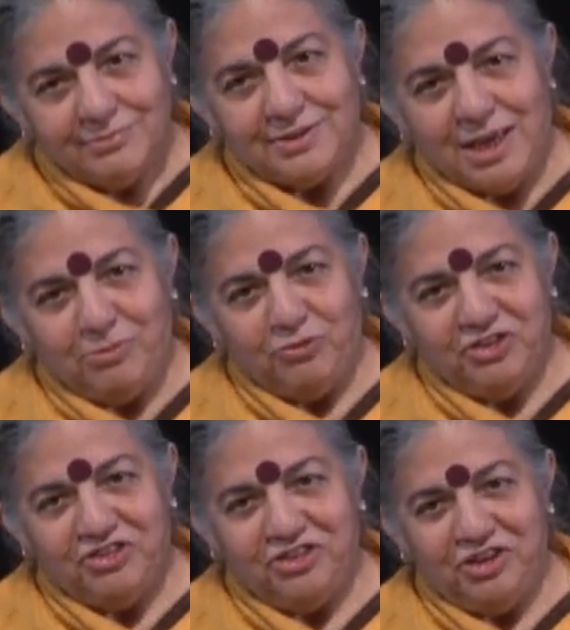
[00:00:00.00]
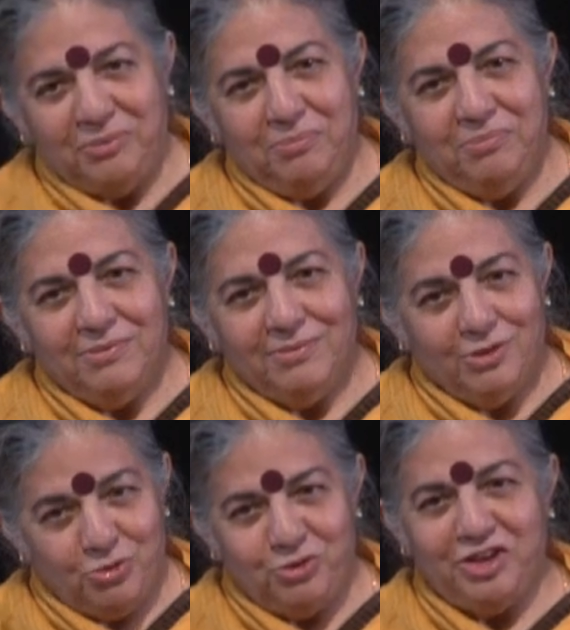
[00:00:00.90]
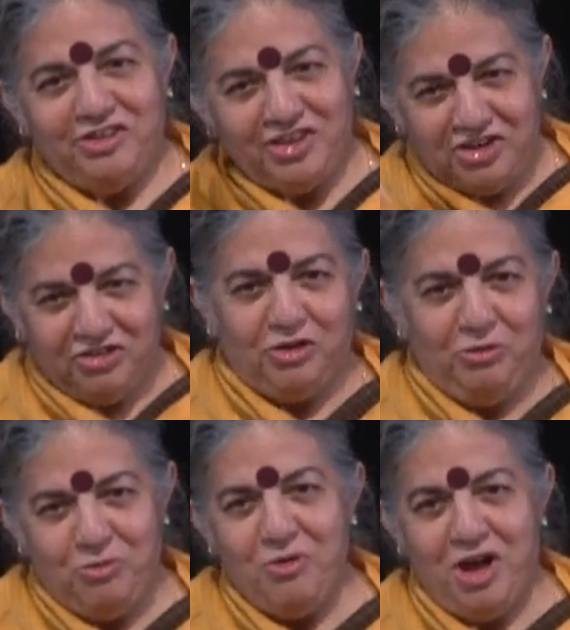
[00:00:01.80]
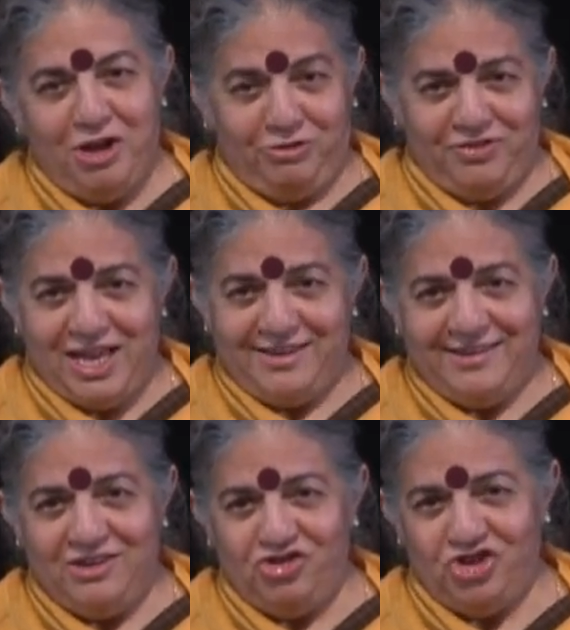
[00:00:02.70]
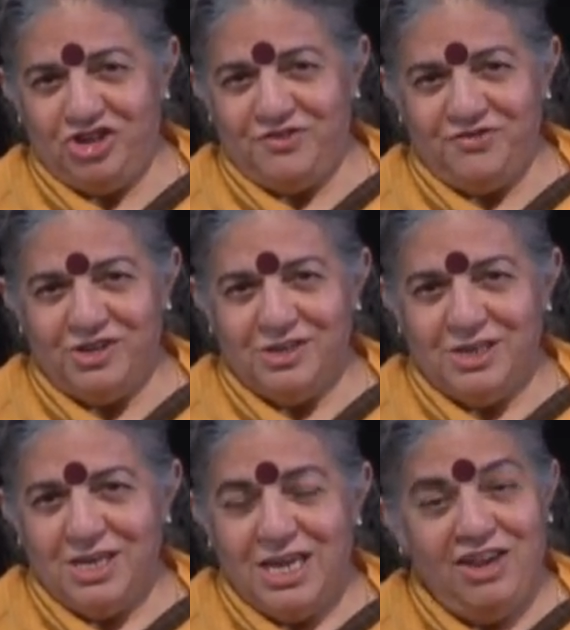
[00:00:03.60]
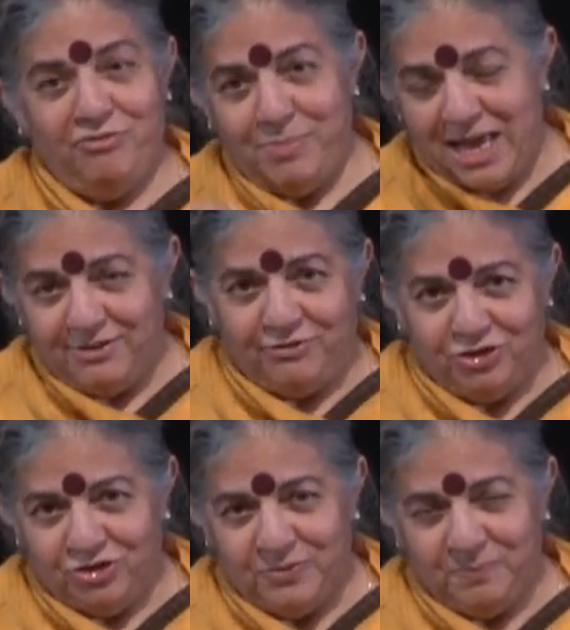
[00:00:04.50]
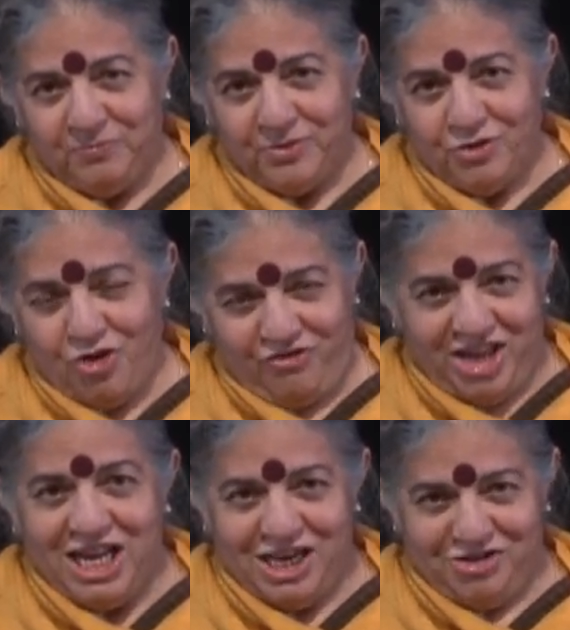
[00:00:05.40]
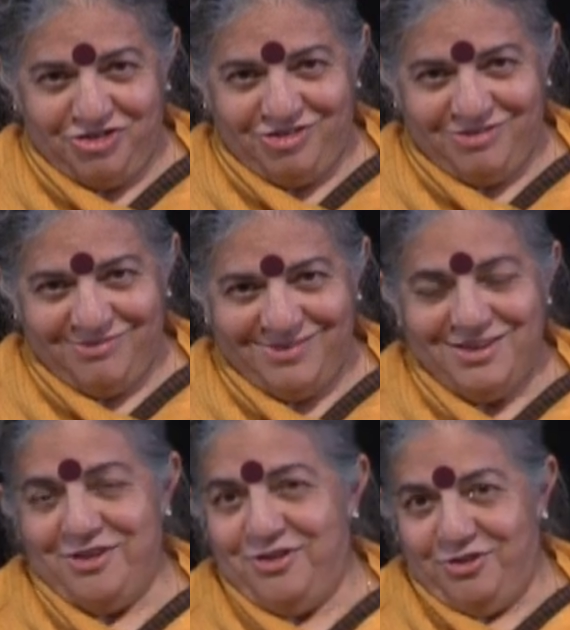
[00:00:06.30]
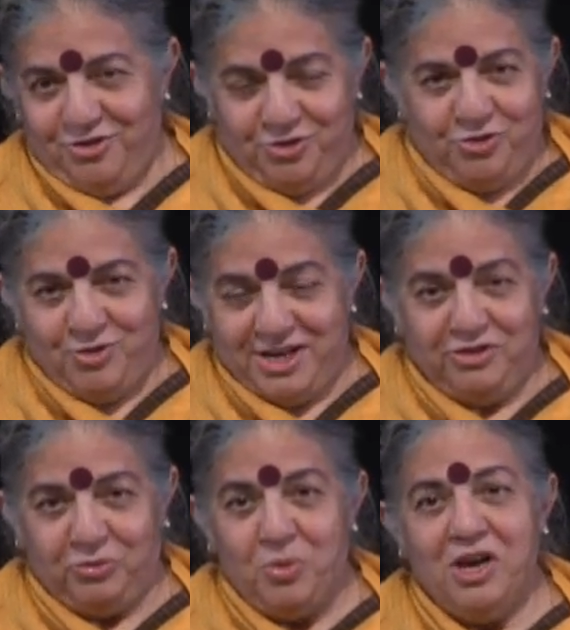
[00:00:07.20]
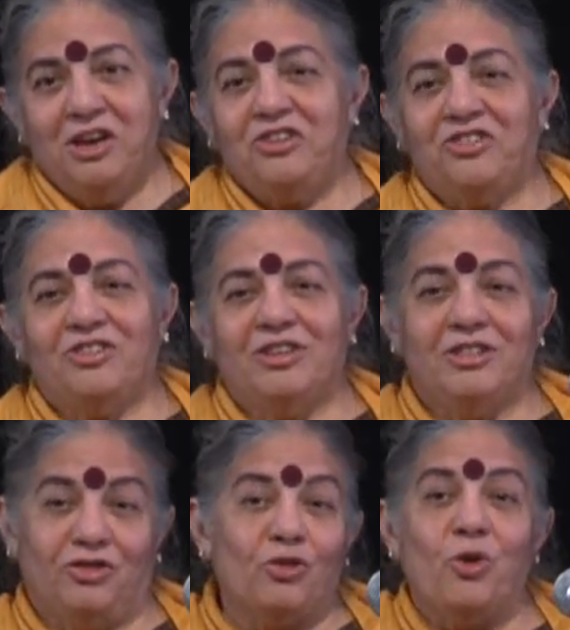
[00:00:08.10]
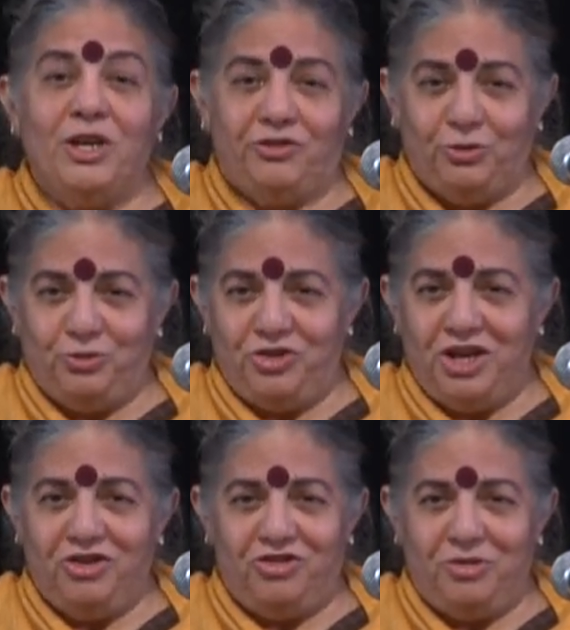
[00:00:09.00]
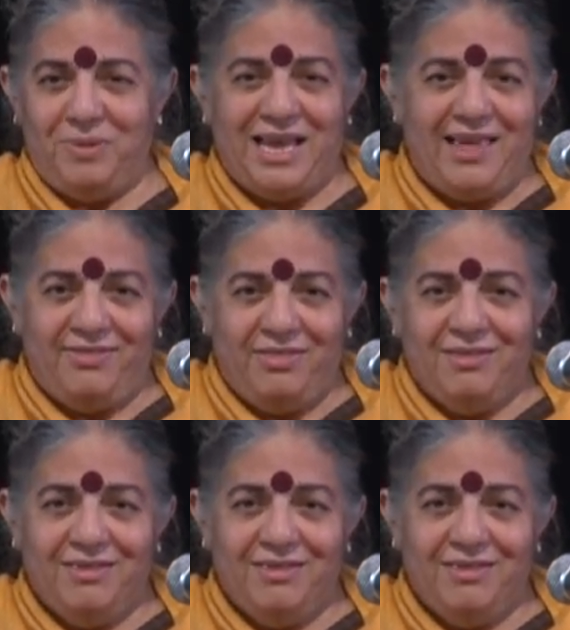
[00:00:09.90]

came to visit him. The Rodale Center grew out of that initiative. Eve Balfour of England read his works. The Soil Association began